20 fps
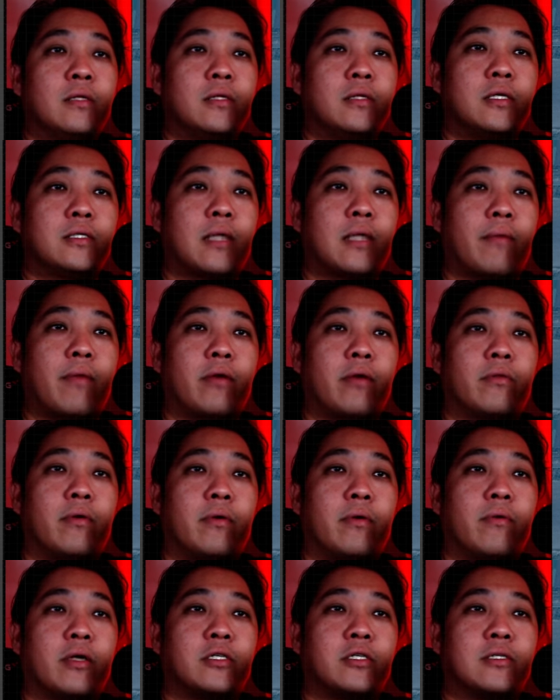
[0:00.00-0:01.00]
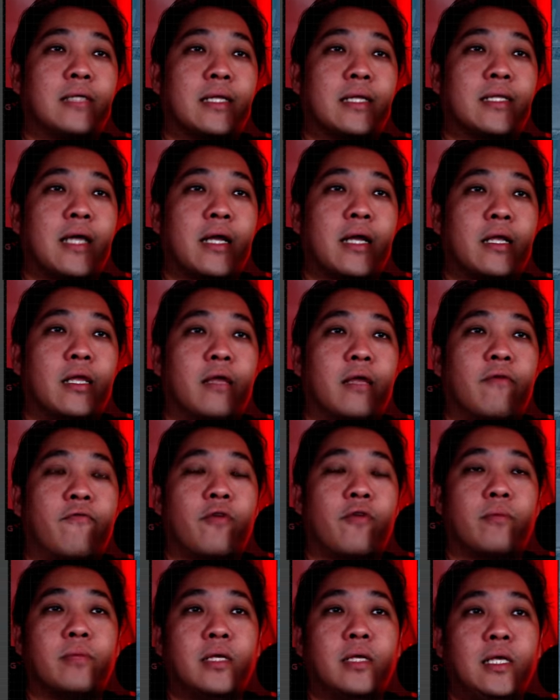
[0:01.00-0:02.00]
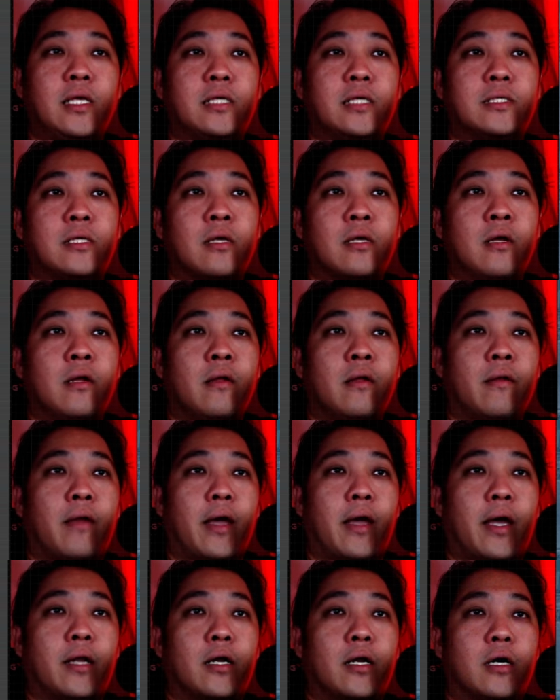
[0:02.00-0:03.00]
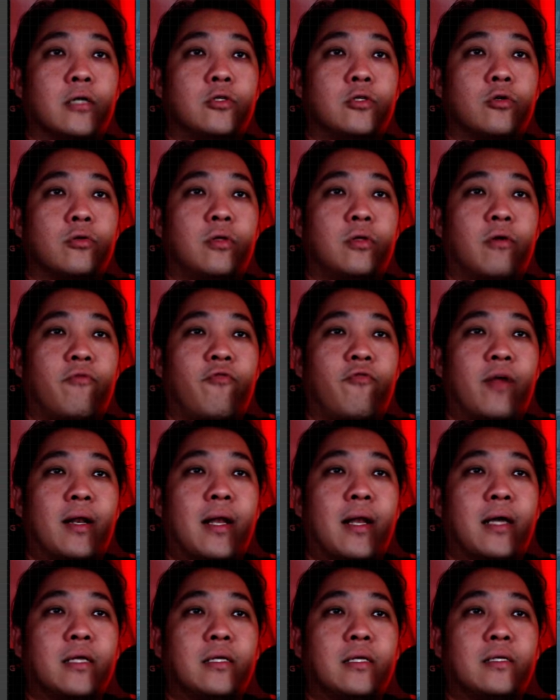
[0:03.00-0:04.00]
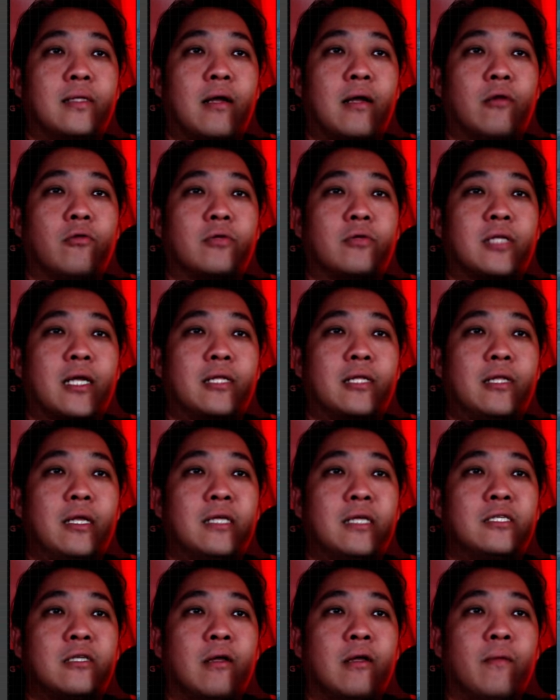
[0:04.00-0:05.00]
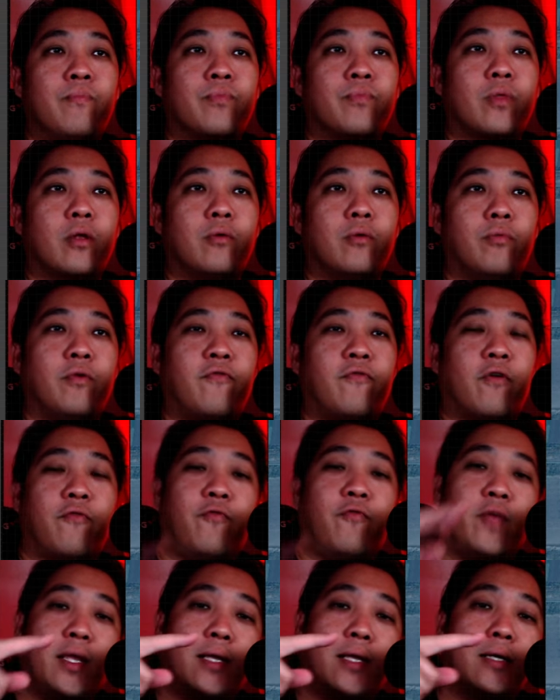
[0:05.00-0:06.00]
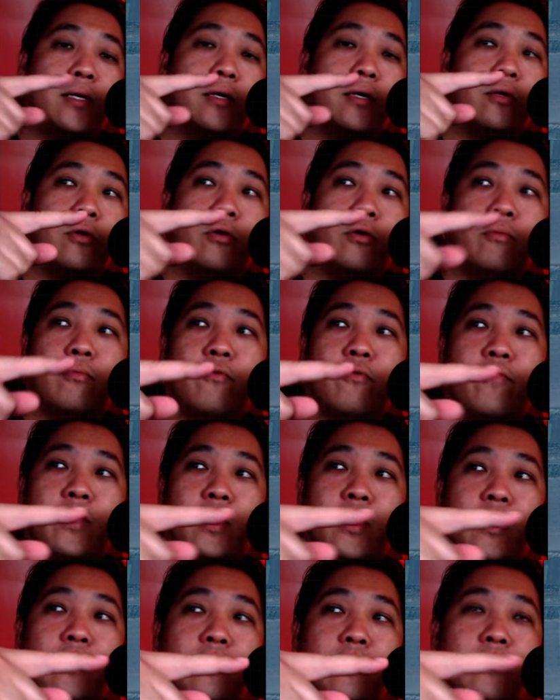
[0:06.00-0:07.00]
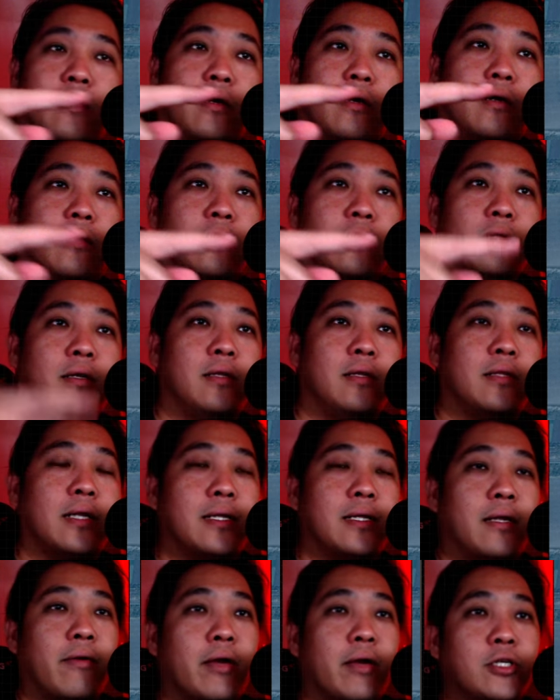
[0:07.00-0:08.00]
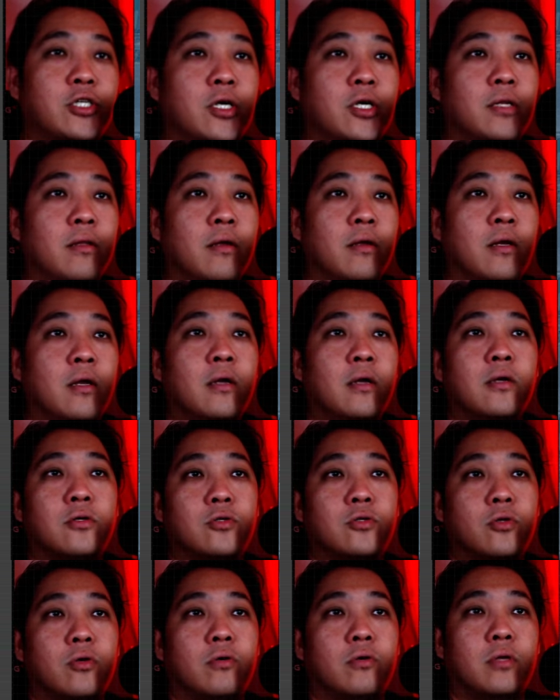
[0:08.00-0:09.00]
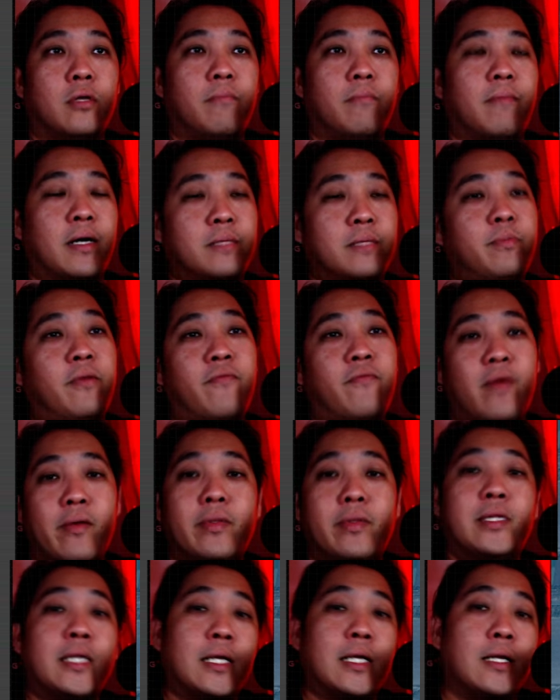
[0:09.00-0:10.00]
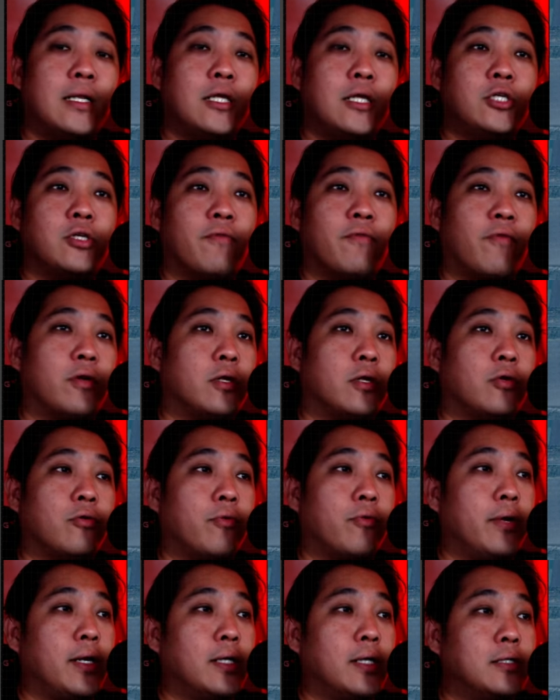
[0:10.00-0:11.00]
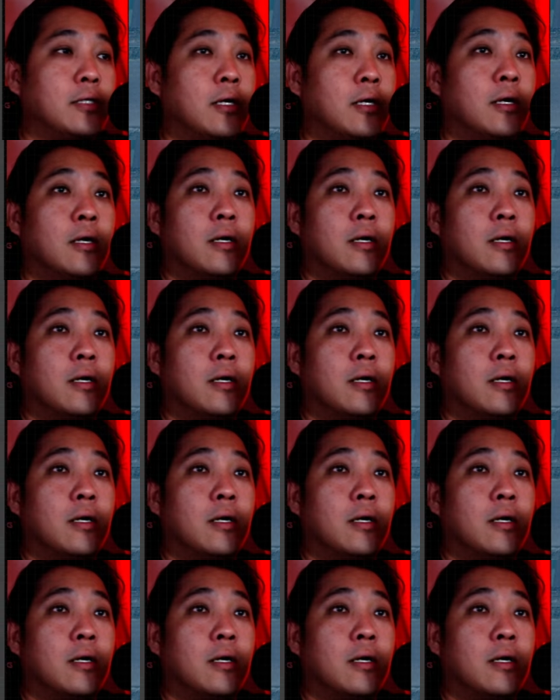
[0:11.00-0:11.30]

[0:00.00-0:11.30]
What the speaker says: This time around, the Russians attacking from the east. And so the front line is now look like this, with a finger, you know, moving in that direction. So it must be very ticklish for the Ukrainians.